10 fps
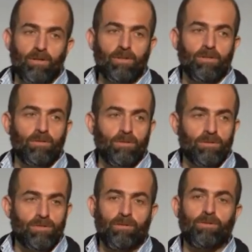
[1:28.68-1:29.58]
the
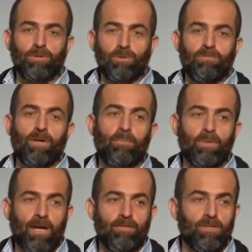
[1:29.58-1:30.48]
stuff onto a farm
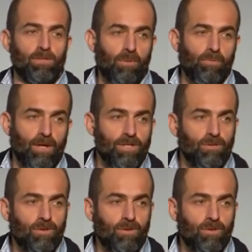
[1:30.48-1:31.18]
and have it in an operational